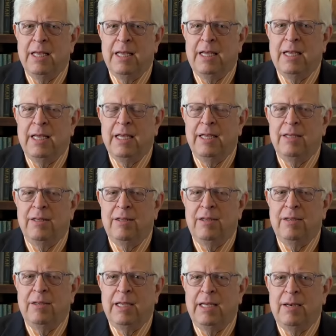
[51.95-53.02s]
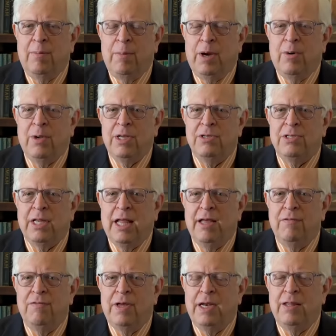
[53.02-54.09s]
uh, in in America's
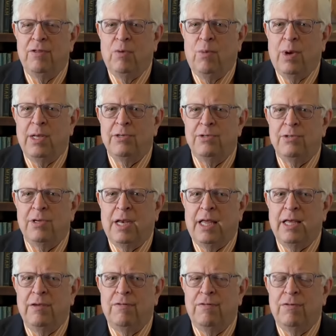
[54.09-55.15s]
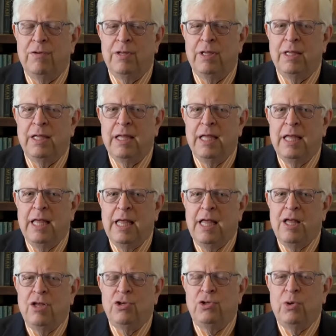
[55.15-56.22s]
life and in the West's life.
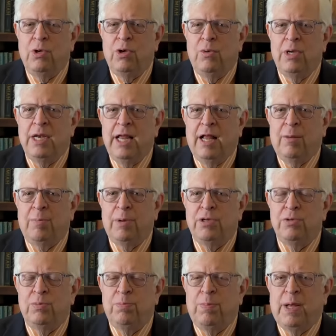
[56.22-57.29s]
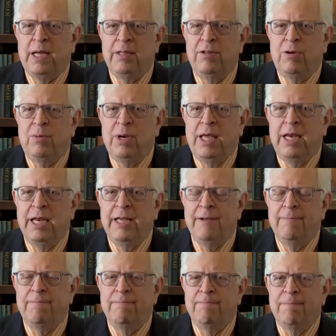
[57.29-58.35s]
So you can help us by
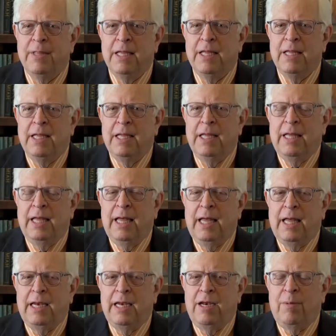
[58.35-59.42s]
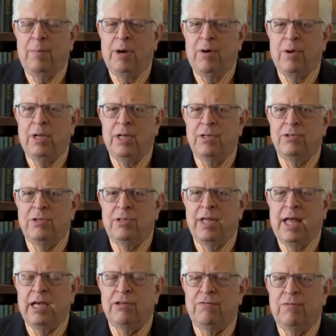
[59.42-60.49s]
donating. And in America, it's a
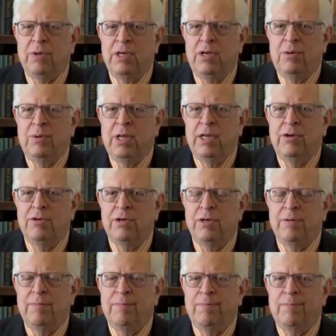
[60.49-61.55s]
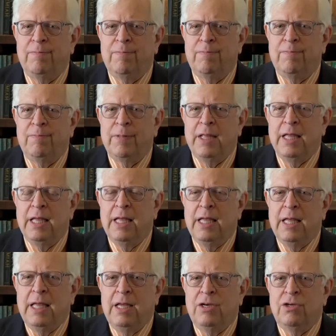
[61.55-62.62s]
tax free donation.
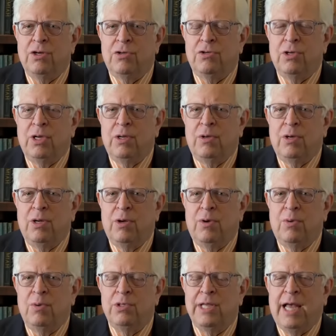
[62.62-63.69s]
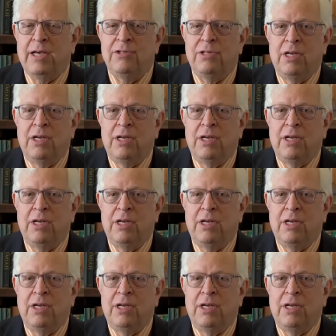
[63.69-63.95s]
Just so you'll know, tax